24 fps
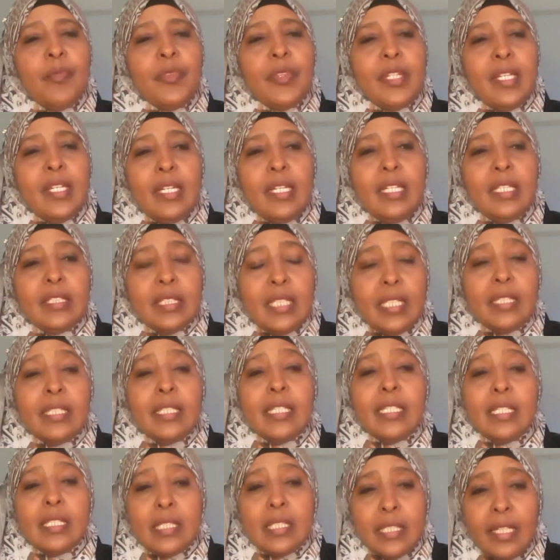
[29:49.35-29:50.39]
they're
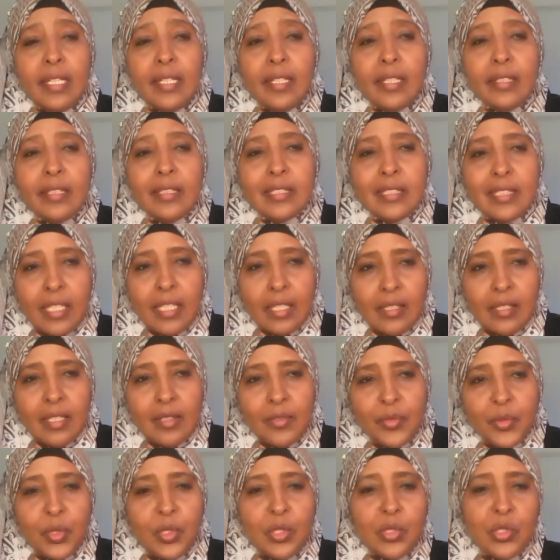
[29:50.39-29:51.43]
sending
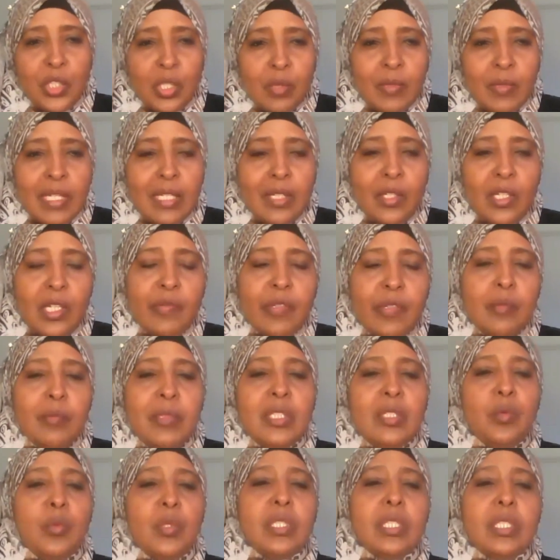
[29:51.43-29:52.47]
signal to the Somali
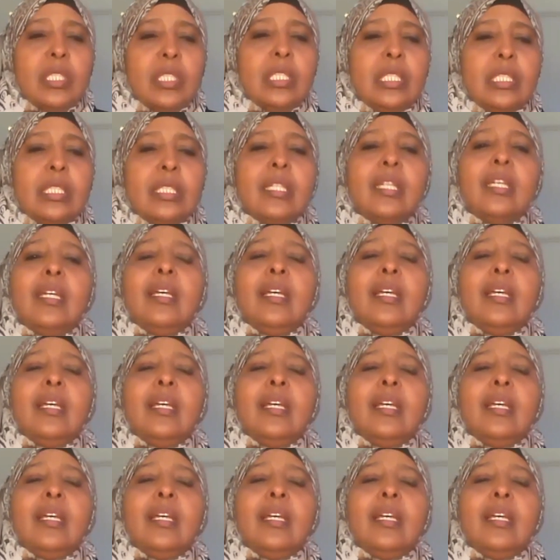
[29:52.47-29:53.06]
government, which is,